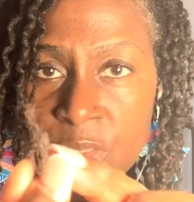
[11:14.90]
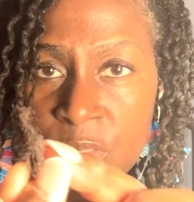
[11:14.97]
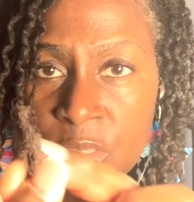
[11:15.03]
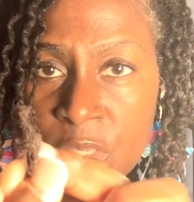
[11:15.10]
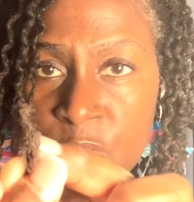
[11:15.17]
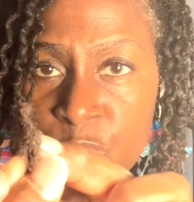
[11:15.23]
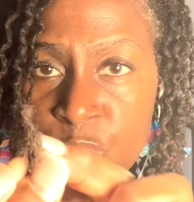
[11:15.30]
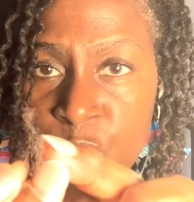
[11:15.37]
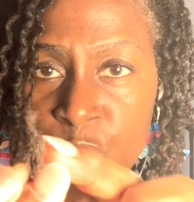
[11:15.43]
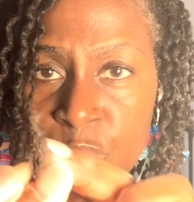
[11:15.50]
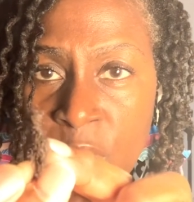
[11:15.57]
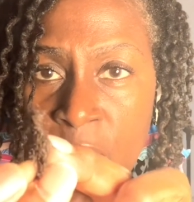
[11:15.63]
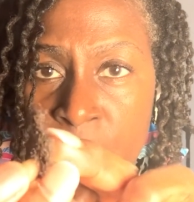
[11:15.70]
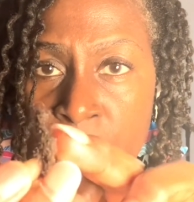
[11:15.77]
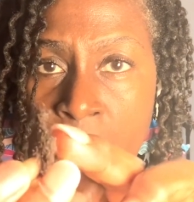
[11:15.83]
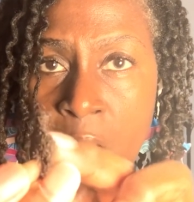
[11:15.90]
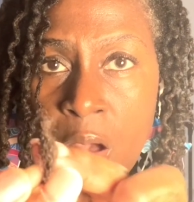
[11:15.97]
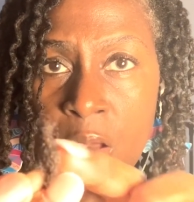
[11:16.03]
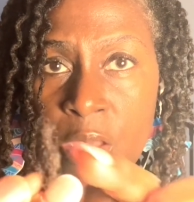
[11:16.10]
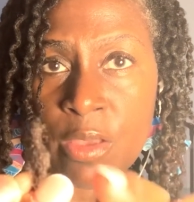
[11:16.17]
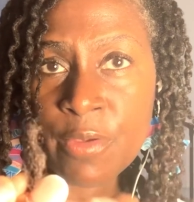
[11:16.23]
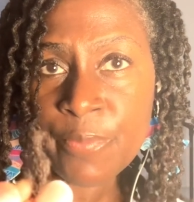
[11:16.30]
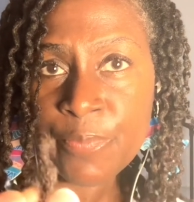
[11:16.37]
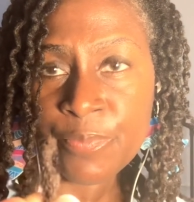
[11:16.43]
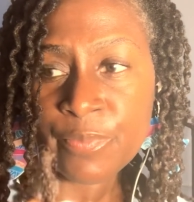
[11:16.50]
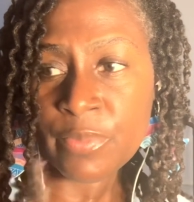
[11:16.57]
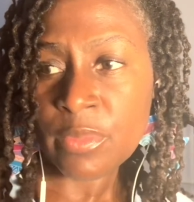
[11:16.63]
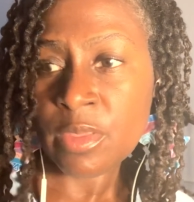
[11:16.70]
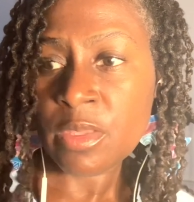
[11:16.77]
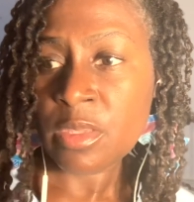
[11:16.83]
you'll get a mark.
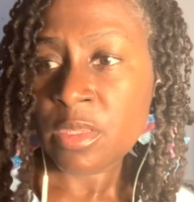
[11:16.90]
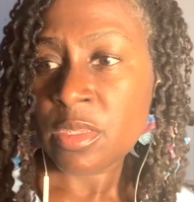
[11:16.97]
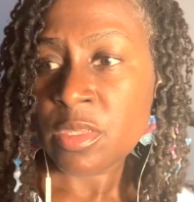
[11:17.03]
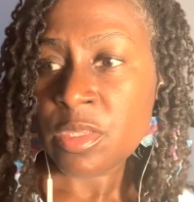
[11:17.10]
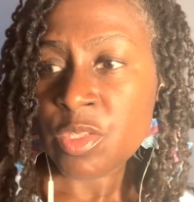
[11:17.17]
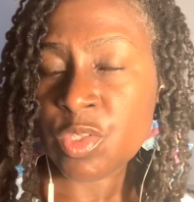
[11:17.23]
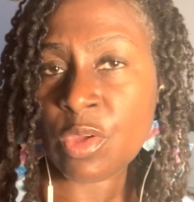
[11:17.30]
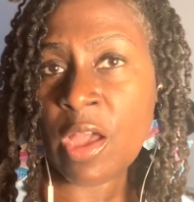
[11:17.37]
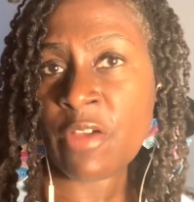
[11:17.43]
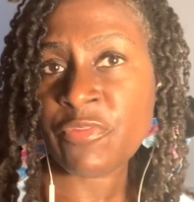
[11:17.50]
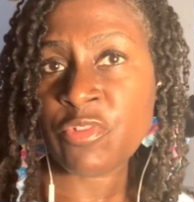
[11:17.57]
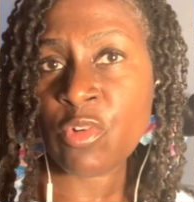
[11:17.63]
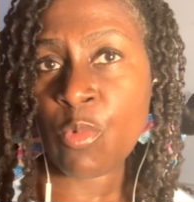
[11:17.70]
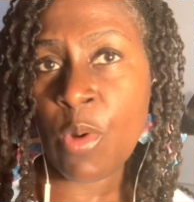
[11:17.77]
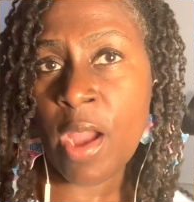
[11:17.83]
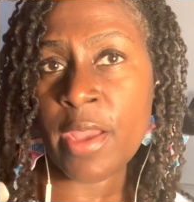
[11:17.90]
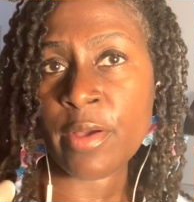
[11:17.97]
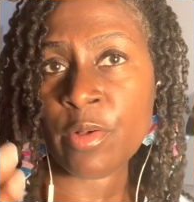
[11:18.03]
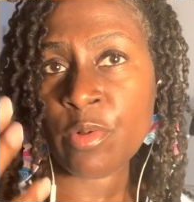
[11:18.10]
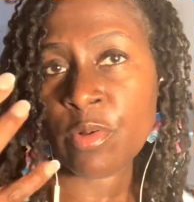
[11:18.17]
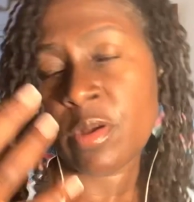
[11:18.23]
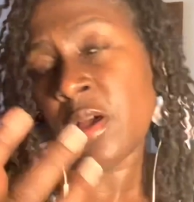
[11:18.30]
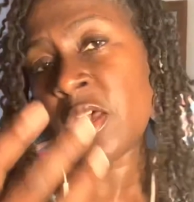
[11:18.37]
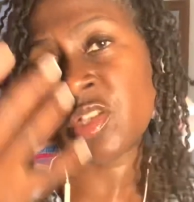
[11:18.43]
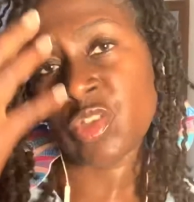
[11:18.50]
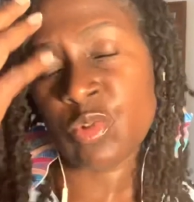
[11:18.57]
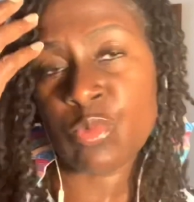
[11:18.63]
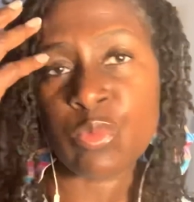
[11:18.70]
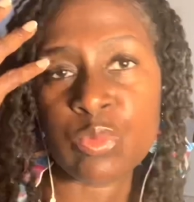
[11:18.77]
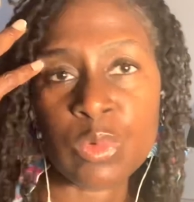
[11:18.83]
So after a while, as
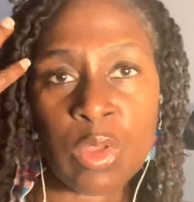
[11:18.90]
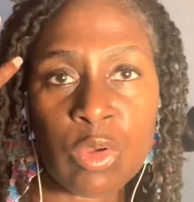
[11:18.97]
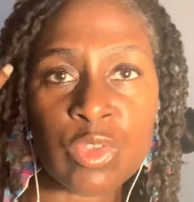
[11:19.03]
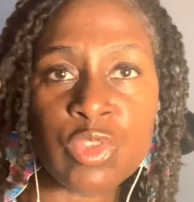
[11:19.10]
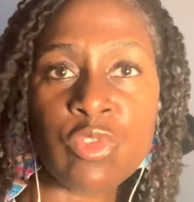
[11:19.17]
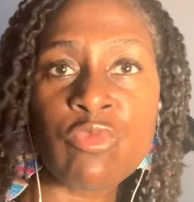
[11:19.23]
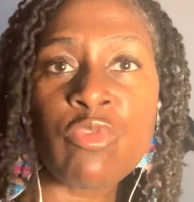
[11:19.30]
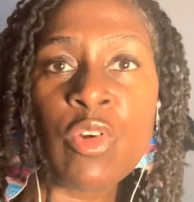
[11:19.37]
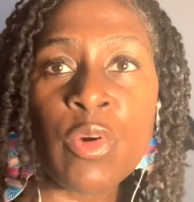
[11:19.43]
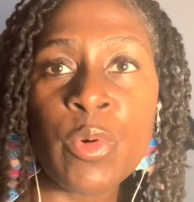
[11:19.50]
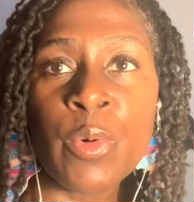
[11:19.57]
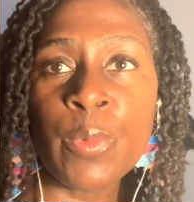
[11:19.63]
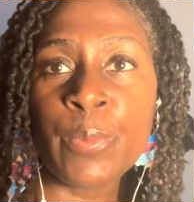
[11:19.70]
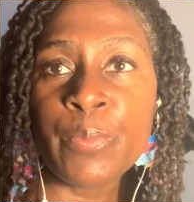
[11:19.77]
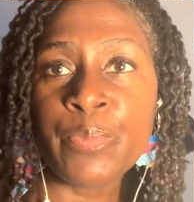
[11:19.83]
your locks grow,